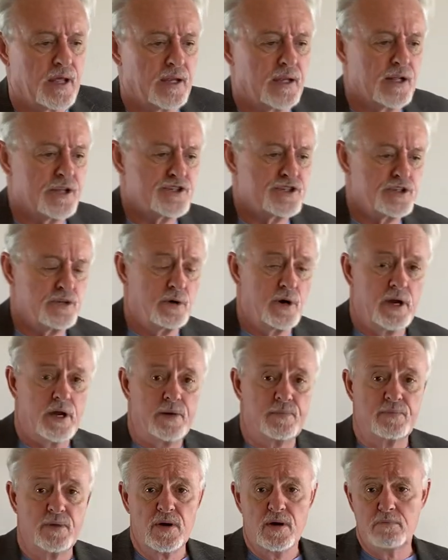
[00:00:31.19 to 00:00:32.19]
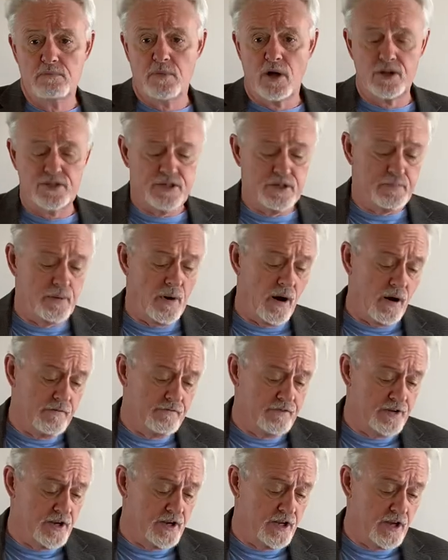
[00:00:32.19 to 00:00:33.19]
let's do a multi-part
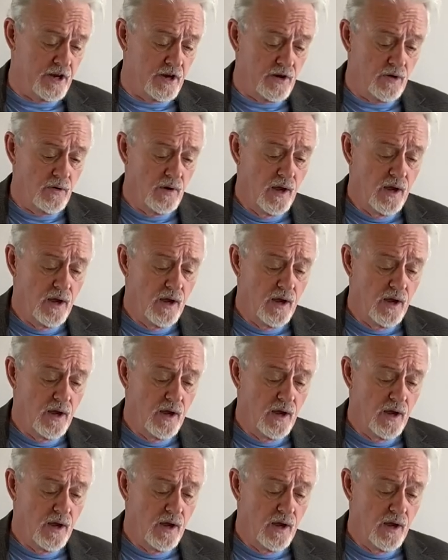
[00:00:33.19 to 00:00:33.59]
video